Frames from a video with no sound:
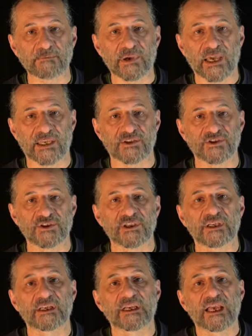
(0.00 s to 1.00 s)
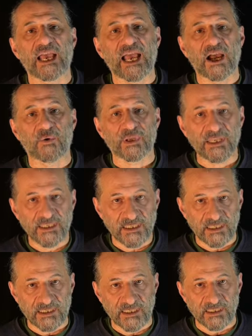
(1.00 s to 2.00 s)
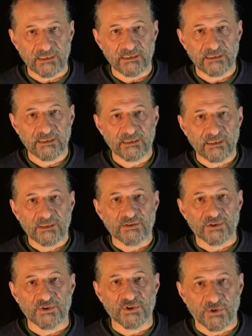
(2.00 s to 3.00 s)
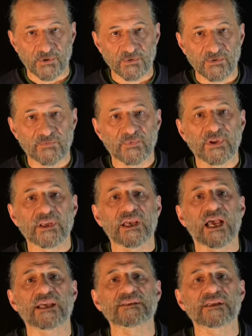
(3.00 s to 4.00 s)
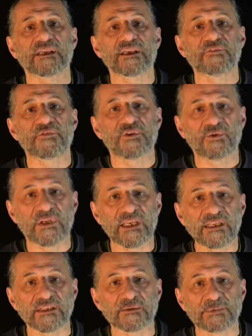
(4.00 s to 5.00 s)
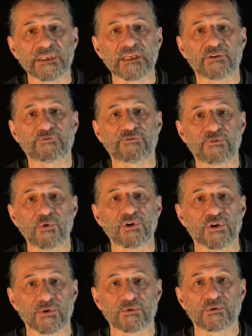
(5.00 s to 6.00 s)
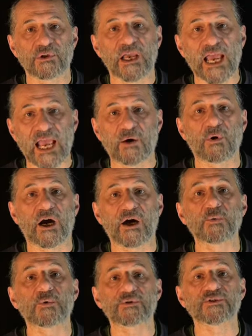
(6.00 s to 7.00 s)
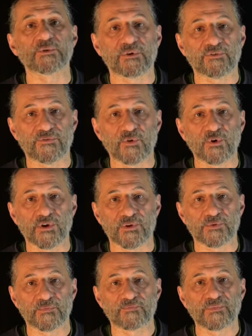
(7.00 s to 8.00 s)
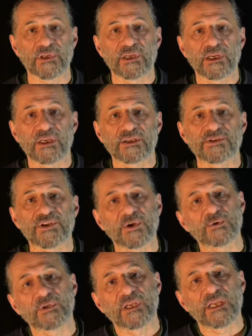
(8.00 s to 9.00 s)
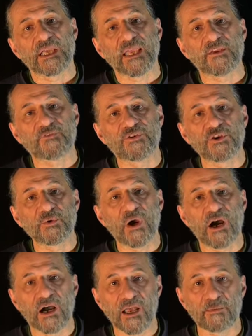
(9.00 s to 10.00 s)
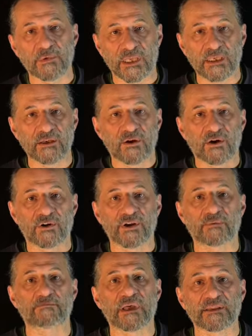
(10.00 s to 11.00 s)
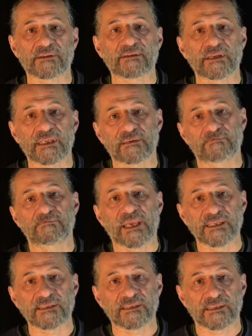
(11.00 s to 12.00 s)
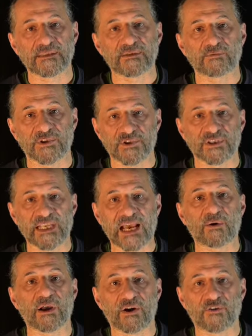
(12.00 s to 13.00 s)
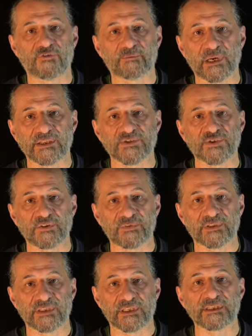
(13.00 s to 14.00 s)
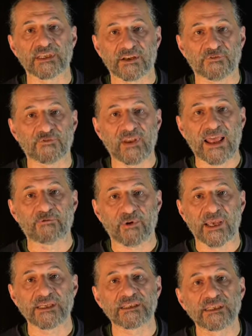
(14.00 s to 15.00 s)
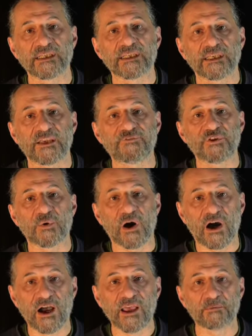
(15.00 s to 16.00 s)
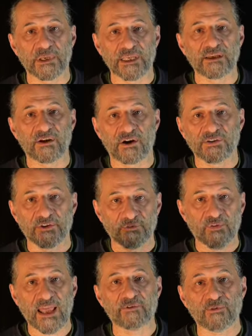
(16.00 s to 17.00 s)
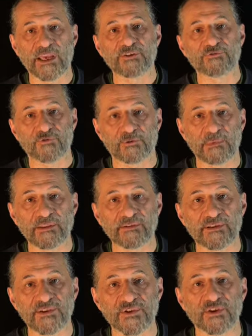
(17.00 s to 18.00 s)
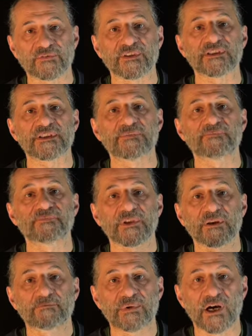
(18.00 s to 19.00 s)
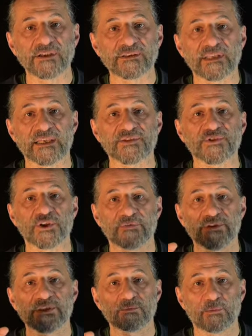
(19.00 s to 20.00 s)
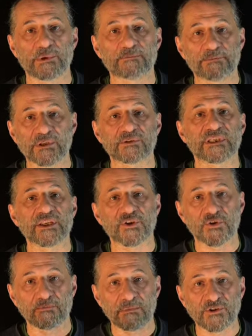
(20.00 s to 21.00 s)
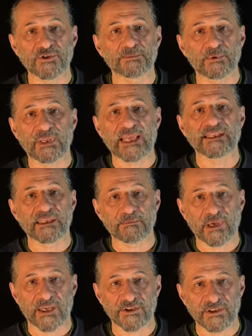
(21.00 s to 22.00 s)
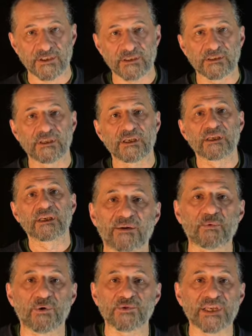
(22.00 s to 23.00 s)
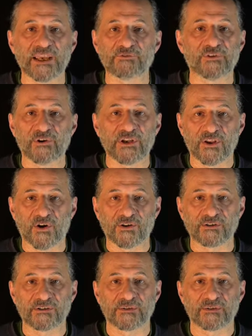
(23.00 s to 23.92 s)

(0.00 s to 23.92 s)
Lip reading: page, how easy it is to do, and if you need it to be done for you, how I will do it for you. So if you hire me on a monthly basis, which is how I offer my services at a flat rate, if you hire me on the flat rate for a monthly service, part of that service will be building you multiple landing pages. That won't take very long.